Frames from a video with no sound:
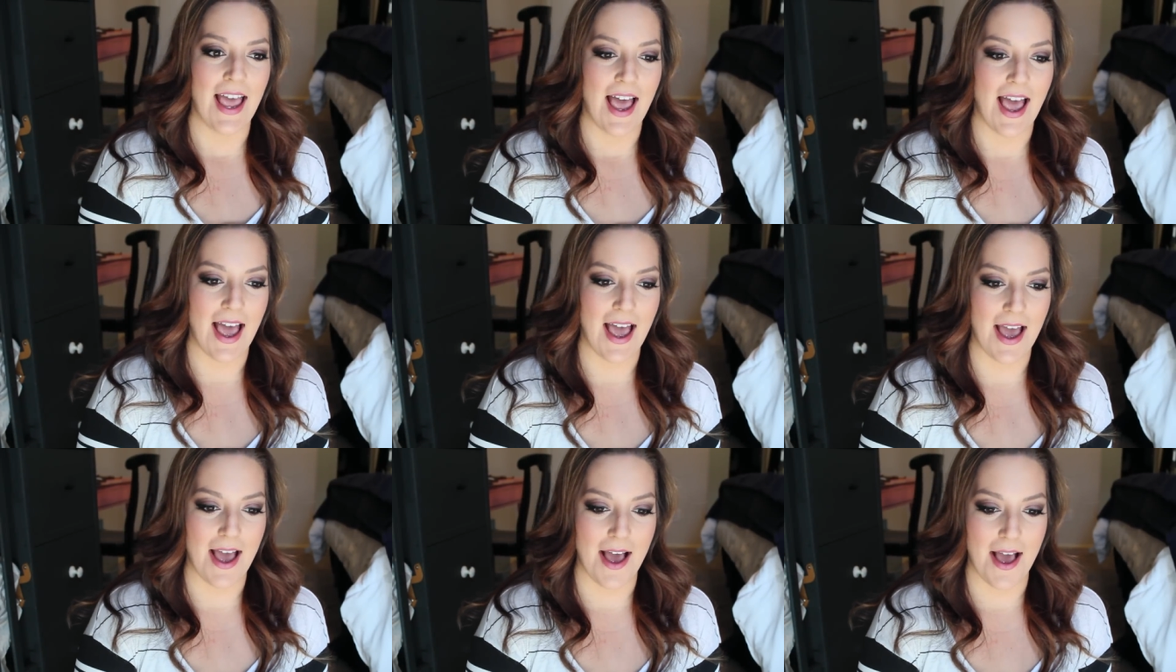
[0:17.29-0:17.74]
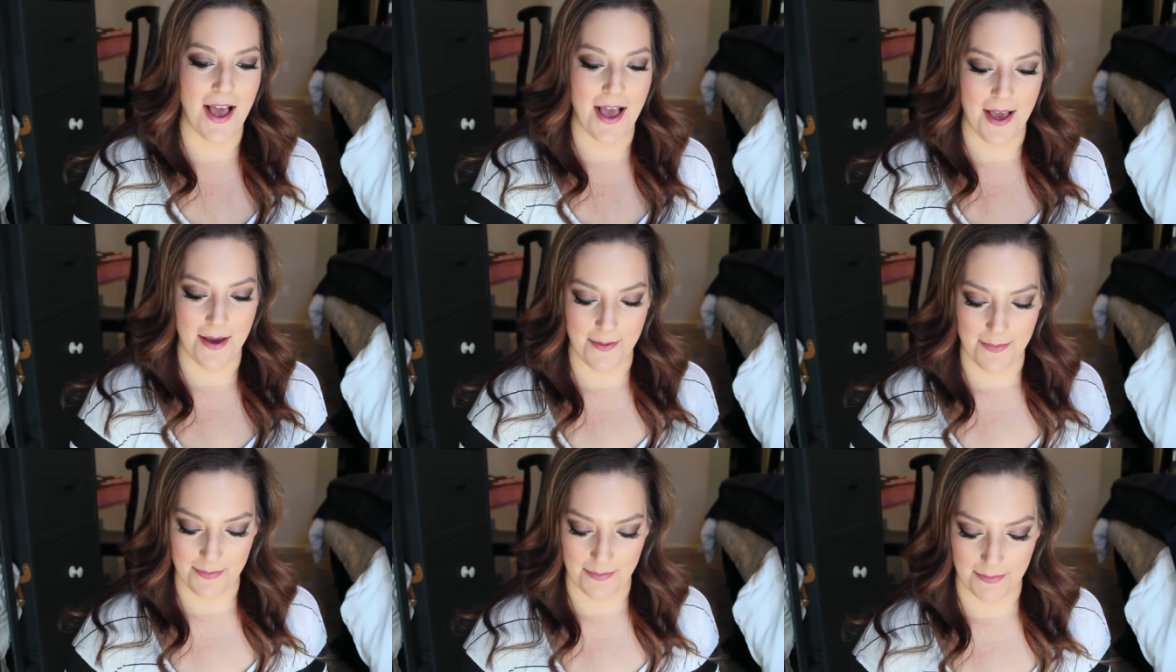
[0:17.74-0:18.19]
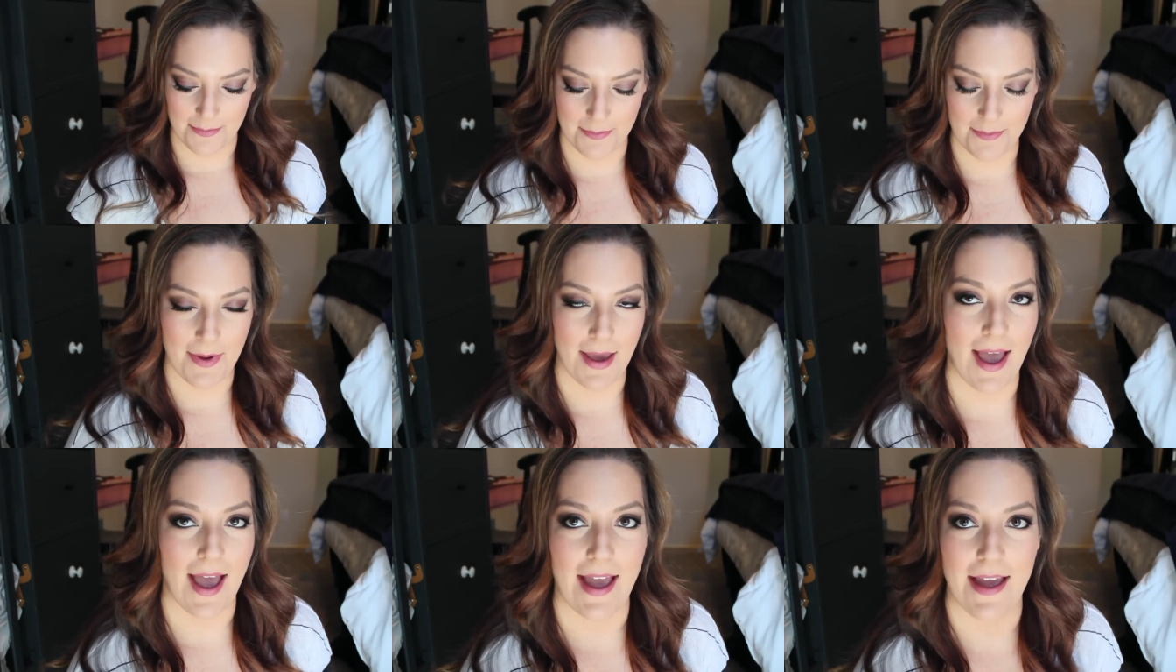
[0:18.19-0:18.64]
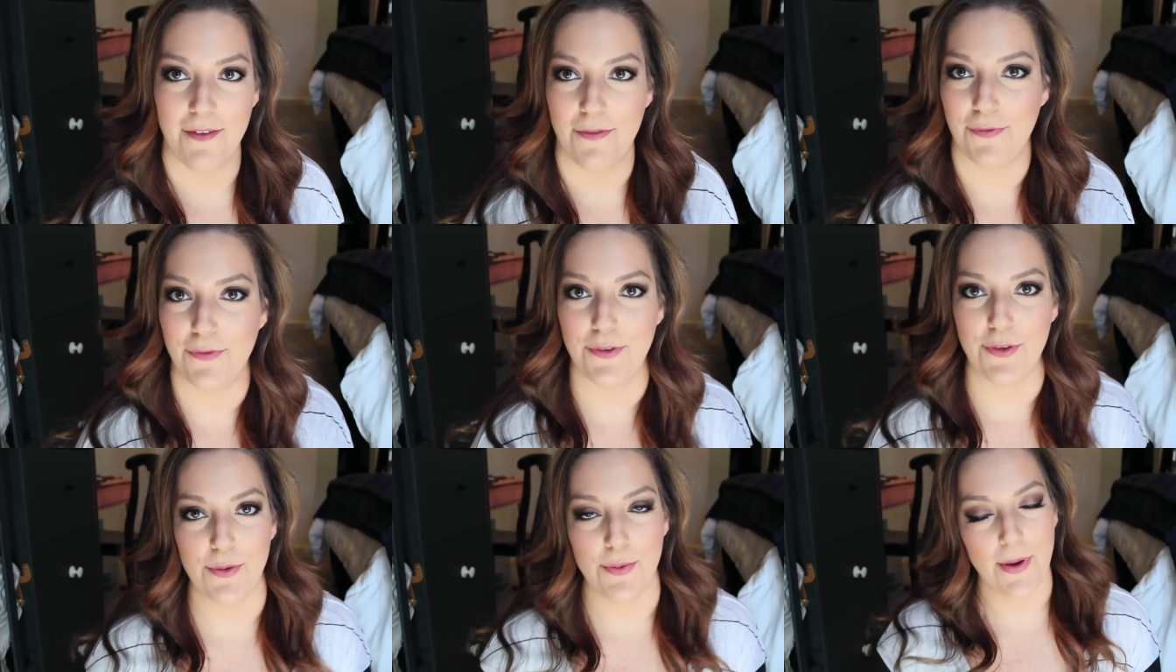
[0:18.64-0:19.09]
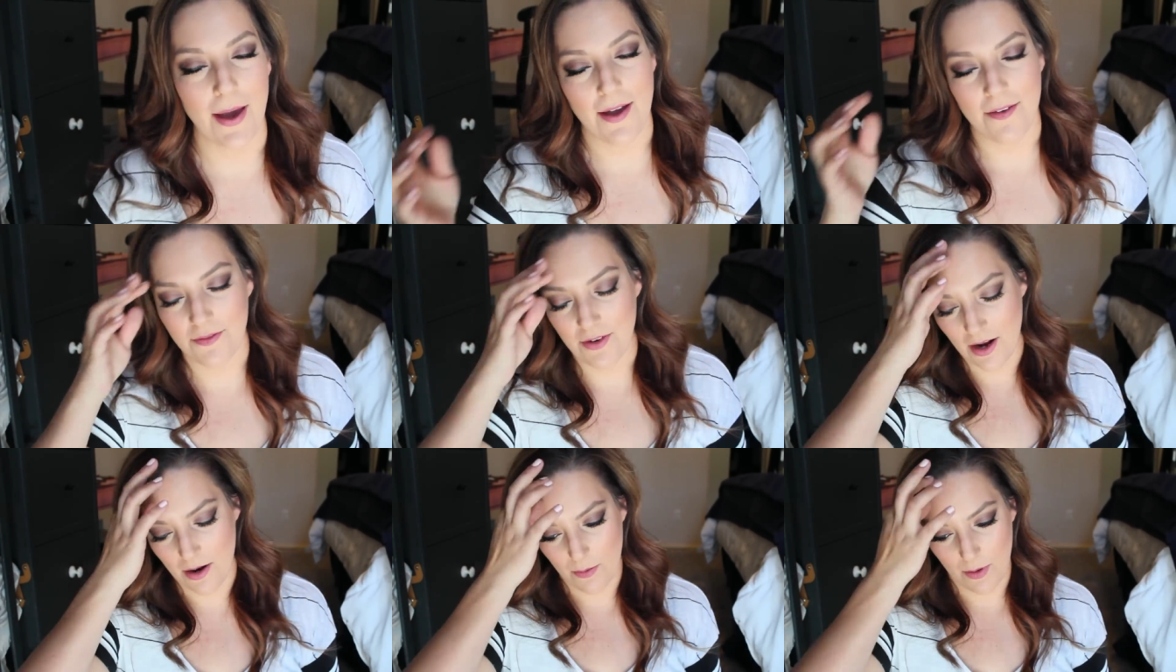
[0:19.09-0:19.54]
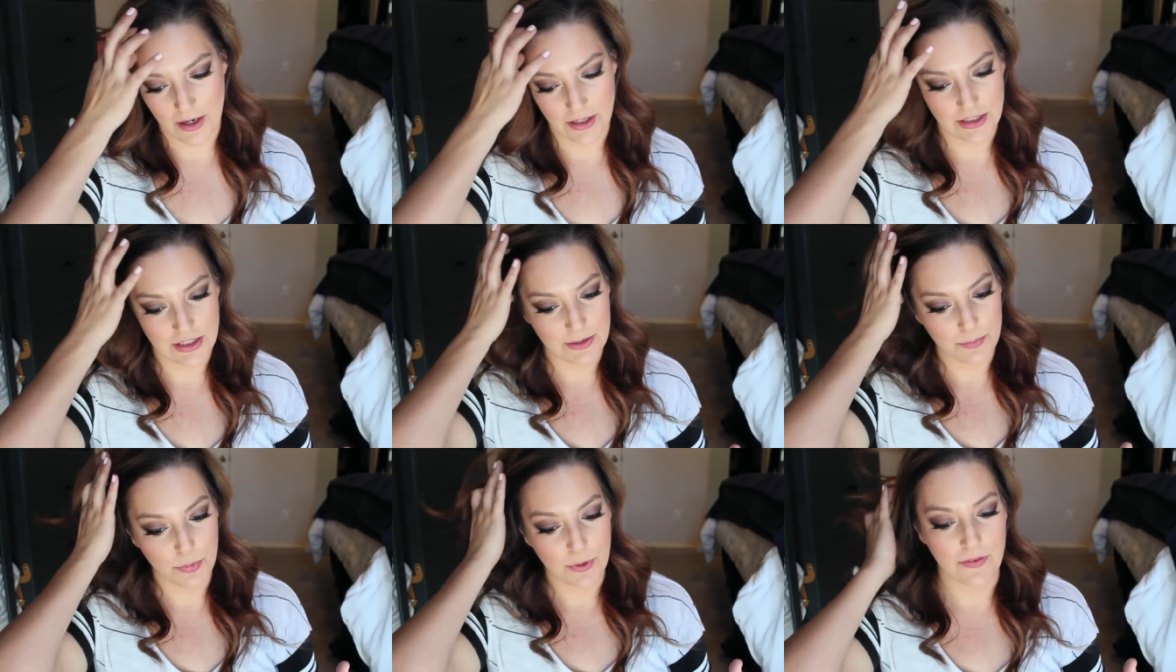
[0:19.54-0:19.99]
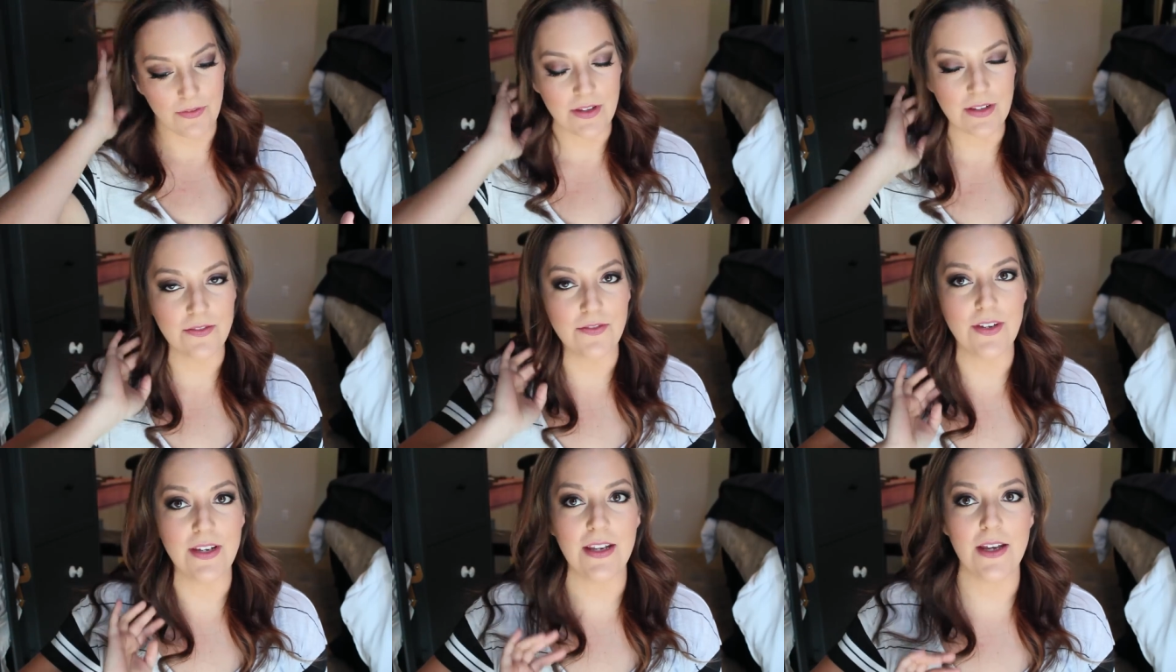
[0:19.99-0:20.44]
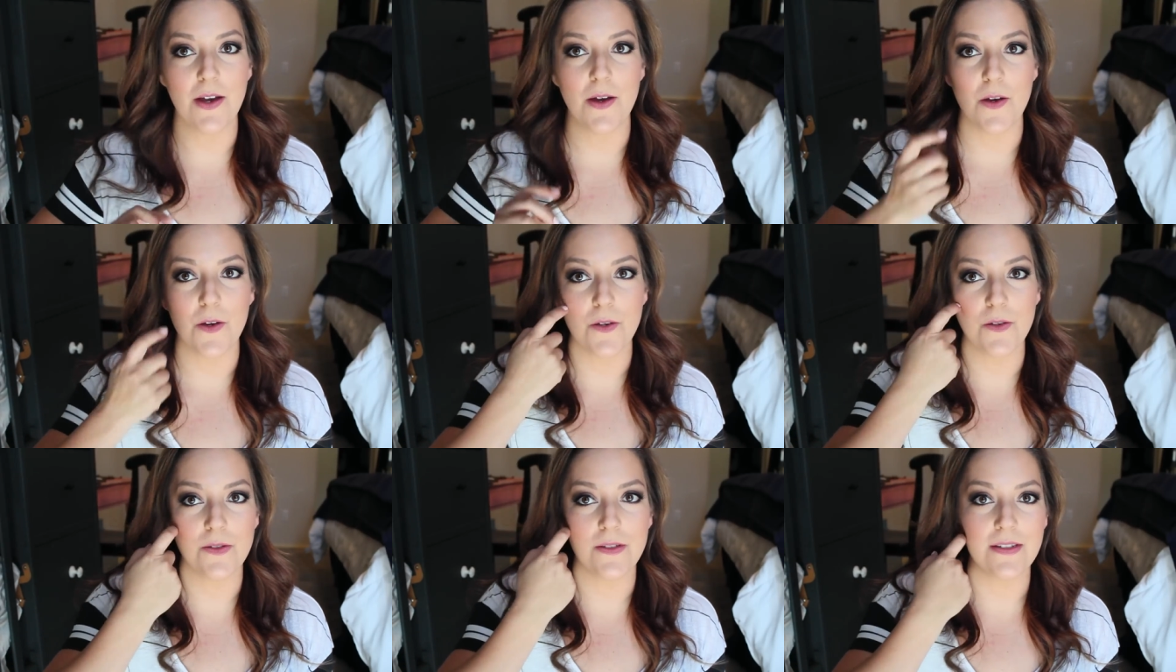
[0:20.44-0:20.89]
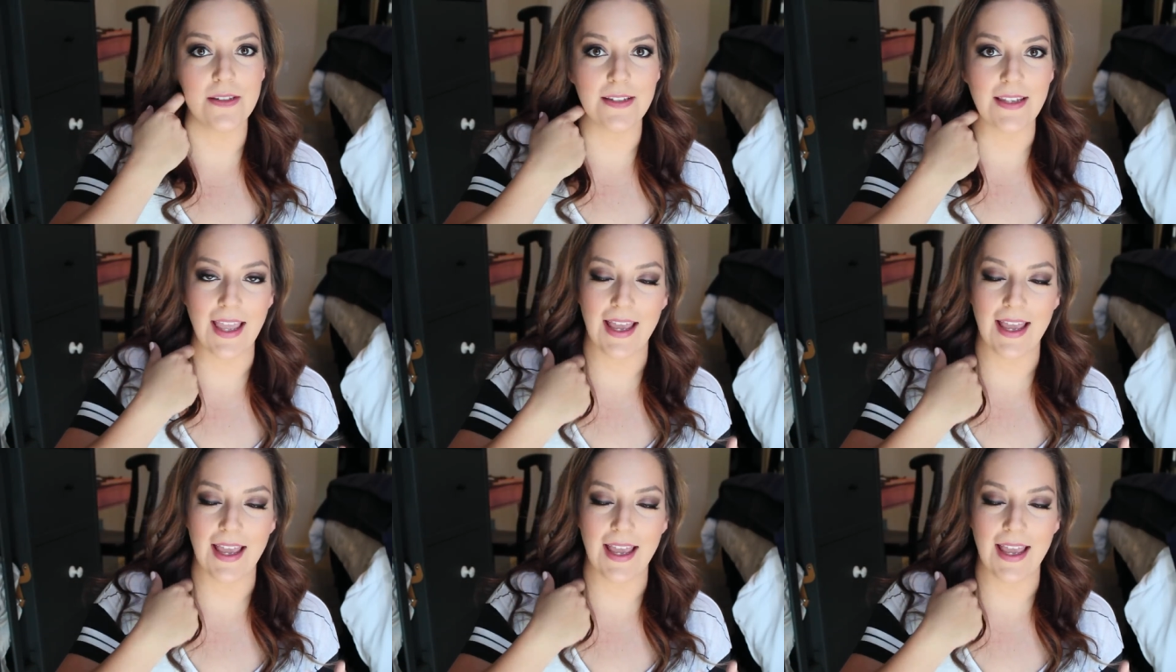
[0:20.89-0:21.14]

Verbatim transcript: Um, if you have not watched previous videos,